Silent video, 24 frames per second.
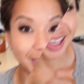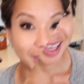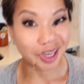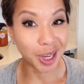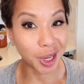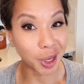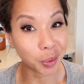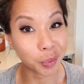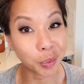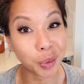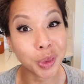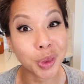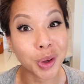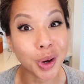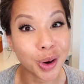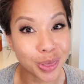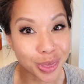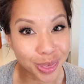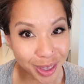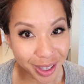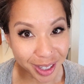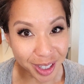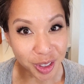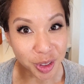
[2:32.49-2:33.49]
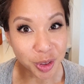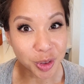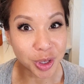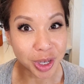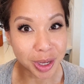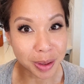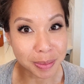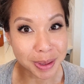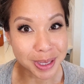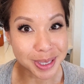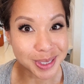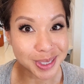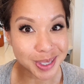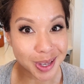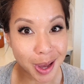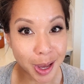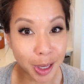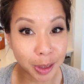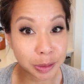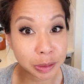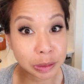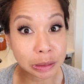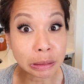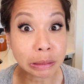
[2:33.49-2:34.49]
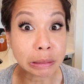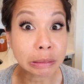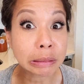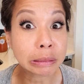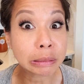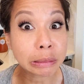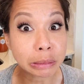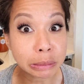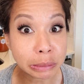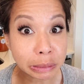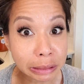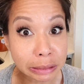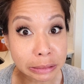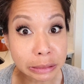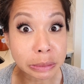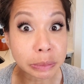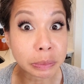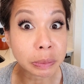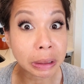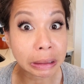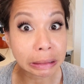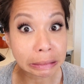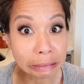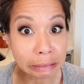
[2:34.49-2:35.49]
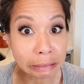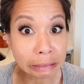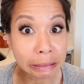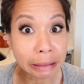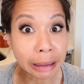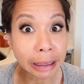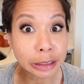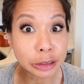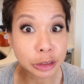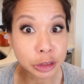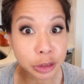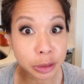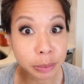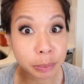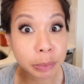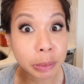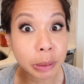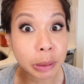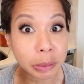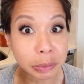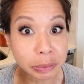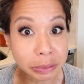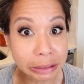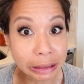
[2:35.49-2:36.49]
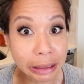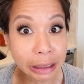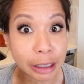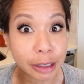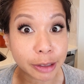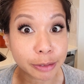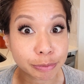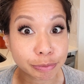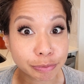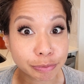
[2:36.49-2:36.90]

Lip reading: And with our thick and creamy sauce, who doesn't want a little extra protein?